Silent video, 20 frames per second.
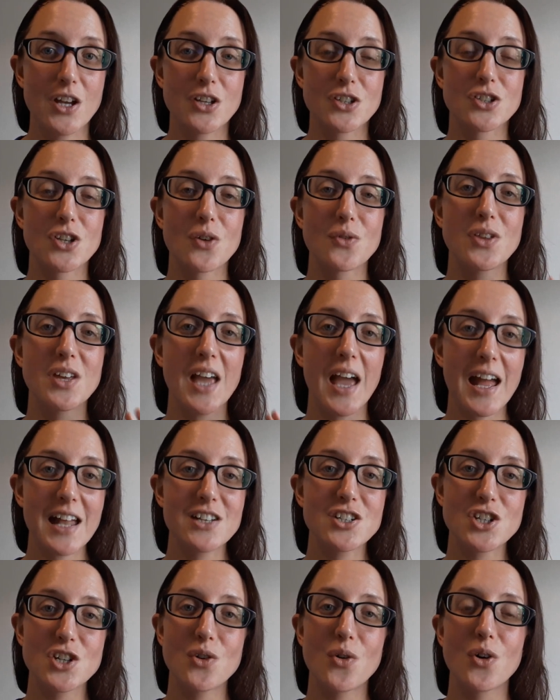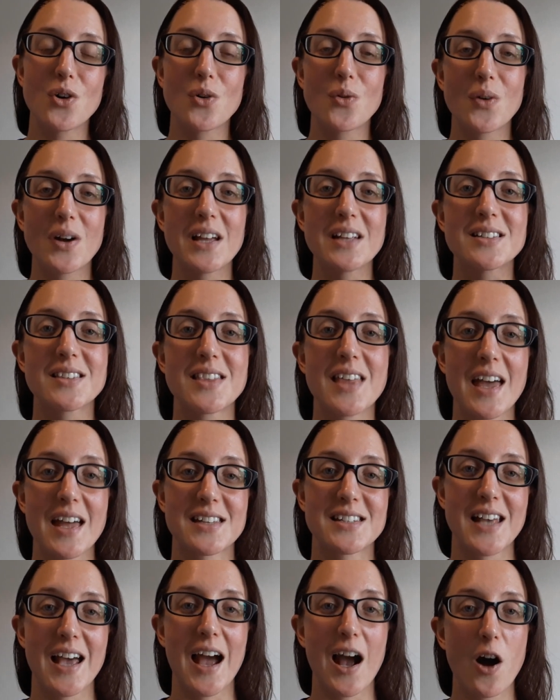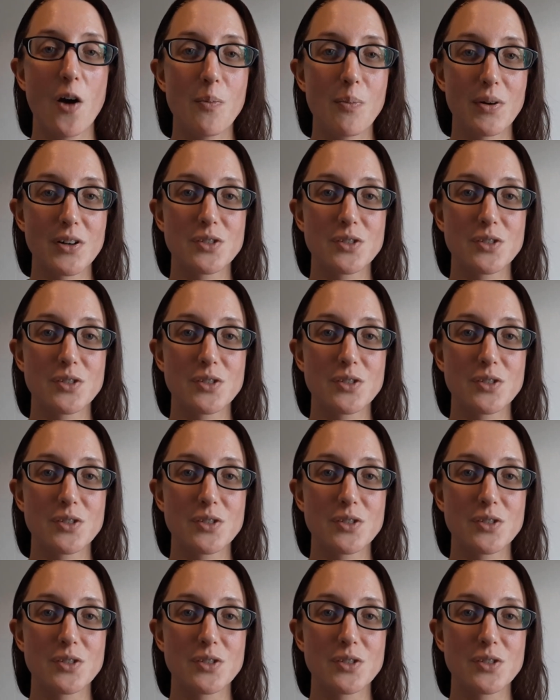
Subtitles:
So the engine oil is there to help